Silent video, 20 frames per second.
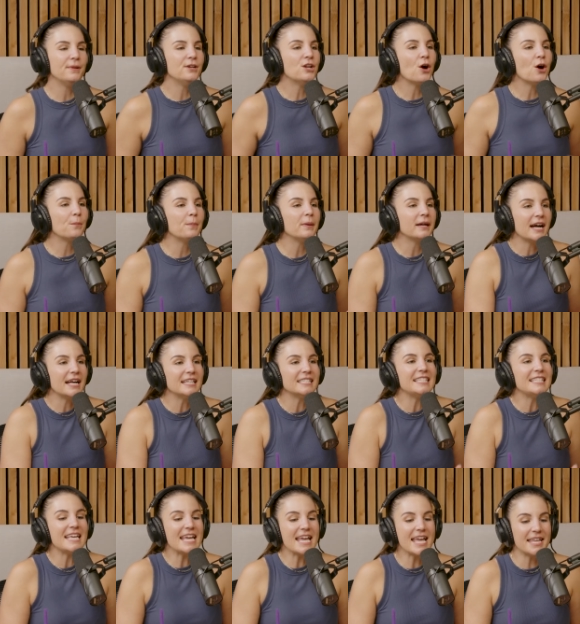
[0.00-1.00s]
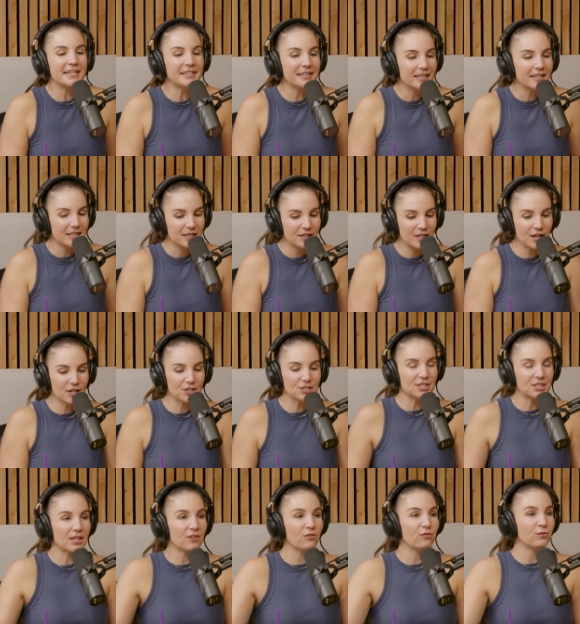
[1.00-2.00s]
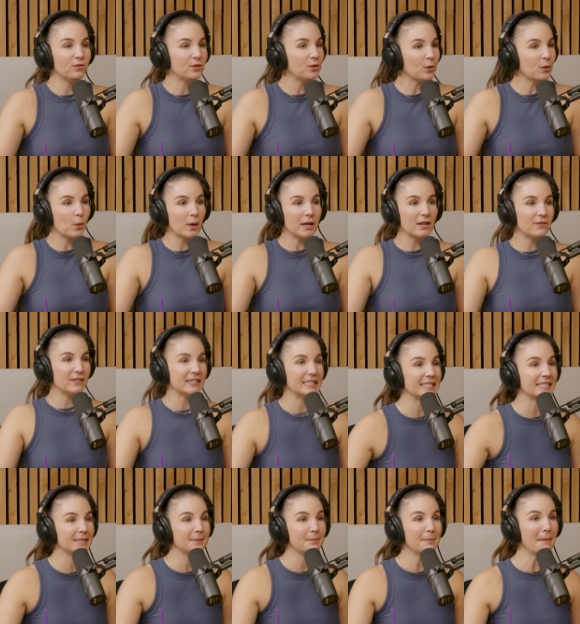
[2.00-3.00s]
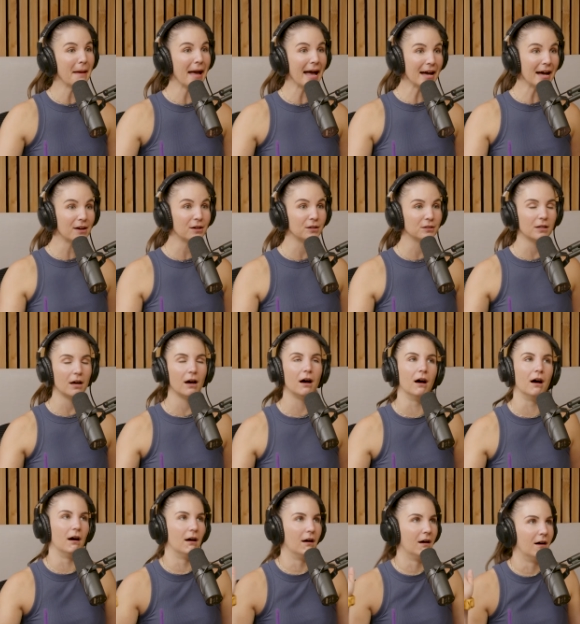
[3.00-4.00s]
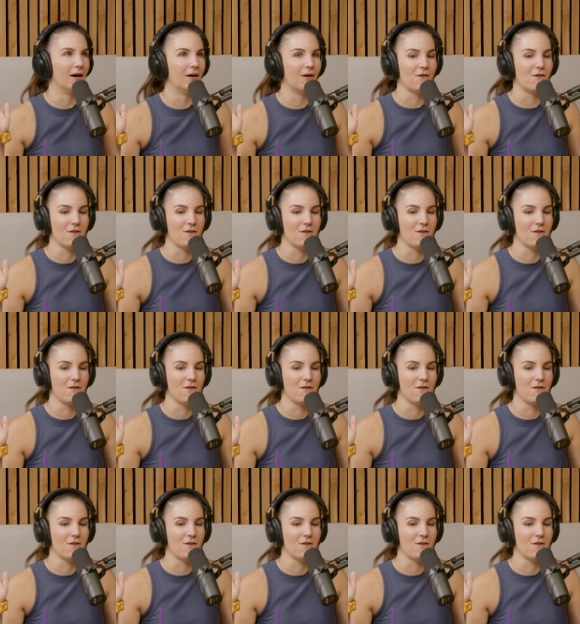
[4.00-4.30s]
no, because then there's what if it smelled? Oh,